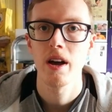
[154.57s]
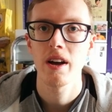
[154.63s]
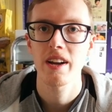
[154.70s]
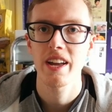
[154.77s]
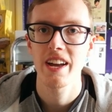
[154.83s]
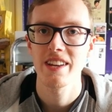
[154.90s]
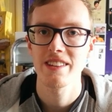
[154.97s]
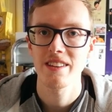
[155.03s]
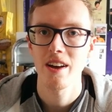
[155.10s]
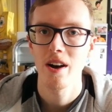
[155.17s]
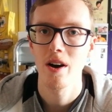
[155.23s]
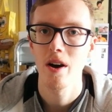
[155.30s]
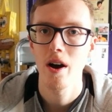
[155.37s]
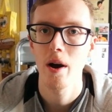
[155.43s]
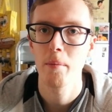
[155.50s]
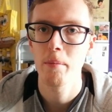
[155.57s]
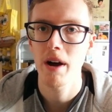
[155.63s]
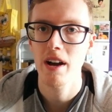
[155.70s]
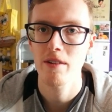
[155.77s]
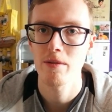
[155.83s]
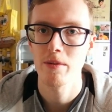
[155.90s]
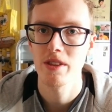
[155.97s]
Okay, so I'm
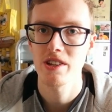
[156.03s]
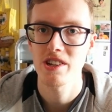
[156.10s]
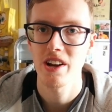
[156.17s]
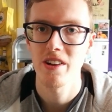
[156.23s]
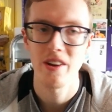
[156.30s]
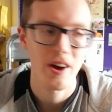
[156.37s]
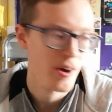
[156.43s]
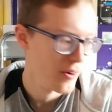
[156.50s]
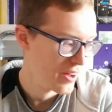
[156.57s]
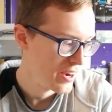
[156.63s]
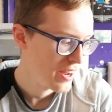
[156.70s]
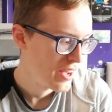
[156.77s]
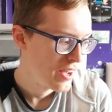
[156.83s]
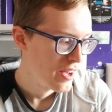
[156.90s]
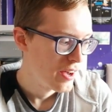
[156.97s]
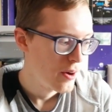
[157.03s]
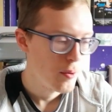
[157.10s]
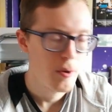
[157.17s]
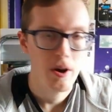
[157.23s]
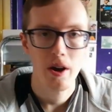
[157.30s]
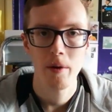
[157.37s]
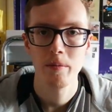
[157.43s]
back from the show now, and
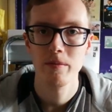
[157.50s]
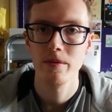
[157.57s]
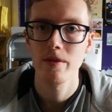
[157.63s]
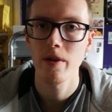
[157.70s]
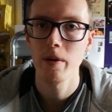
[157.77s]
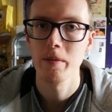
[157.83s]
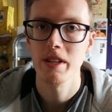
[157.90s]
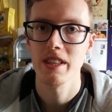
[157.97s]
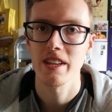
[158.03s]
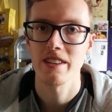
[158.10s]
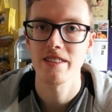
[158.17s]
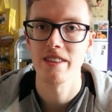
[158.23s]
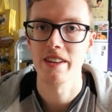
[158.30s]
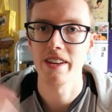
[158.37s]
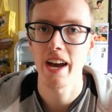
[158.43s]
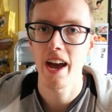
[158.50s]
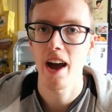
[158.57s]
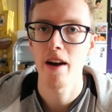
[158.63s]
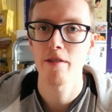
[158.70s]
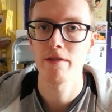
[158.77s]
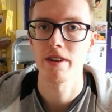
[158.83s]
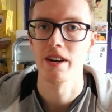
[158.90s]
well, I'm filming this the day
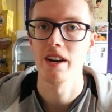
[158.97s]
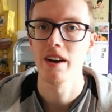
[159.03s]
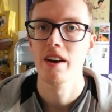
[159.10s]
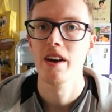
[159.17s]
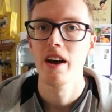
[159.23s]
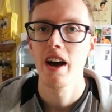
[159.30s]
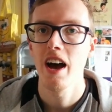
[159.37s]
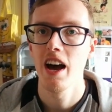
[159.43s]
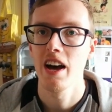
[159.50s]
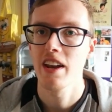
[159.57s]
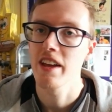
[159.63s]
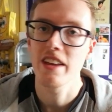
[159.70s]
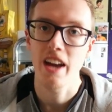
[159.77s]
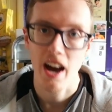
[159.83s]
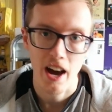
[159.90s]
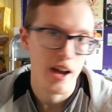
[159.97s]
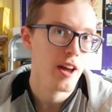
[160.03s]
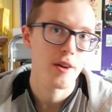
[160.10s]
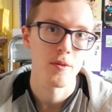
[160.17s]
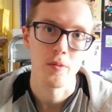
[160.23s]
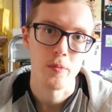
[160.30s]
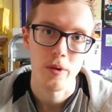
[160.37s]
after, and yeah, I
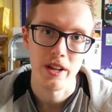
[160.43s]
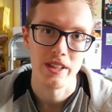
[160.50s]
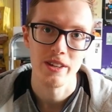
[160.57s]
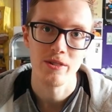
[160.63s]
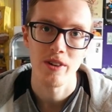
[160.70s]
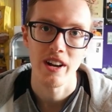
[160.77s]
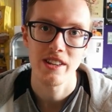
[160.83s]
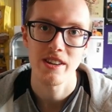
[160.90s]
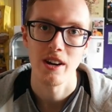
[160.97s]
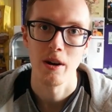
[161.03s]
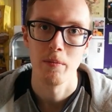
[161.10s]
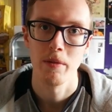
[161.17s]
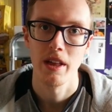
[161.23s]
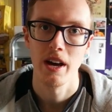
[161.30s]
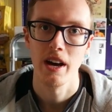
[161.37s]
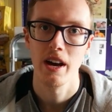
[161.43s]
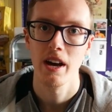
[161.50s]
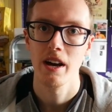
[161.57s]
had a really great time there.